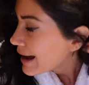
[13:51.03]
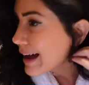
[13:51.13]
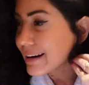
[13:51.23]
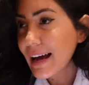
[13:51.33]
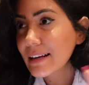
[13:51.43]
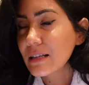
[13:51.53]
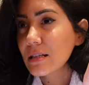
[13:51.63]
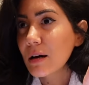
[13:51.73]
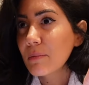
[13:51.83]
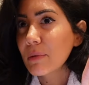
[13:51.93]
and adding
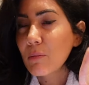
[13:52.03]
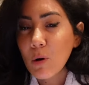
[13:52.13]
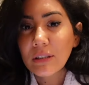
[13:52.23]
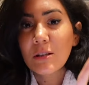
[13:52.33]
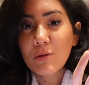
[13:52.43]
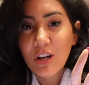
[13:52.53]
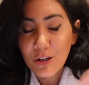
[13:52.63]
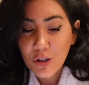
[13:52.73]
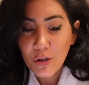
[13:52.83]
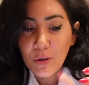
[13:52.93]
some moldings, which I'll
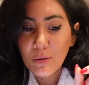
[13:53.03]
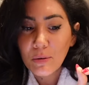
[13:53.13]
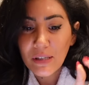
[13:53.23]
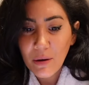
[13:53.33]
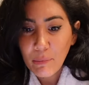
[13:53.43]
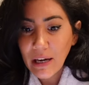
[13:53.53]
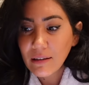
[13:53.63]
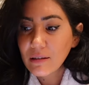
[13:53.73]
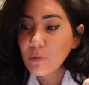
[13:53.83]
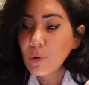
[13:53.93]
show you, doing some
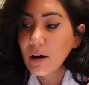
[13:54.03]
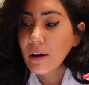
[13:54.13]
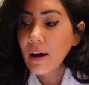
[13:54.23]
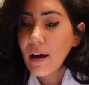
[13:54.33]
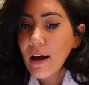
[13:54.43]
paint work.